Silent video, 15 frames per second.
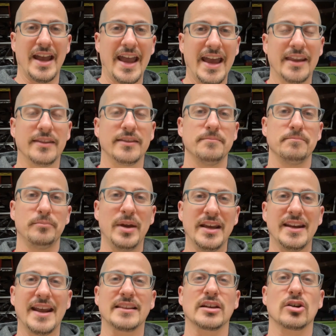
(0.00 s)
And being
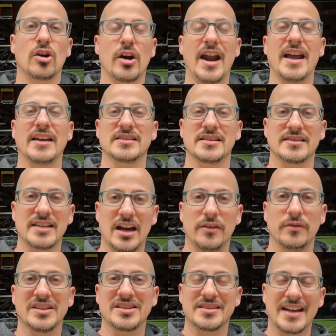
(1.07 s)
that the car has a
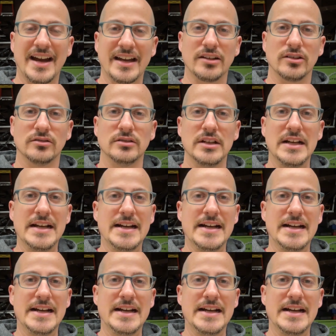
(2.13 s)
salvage title,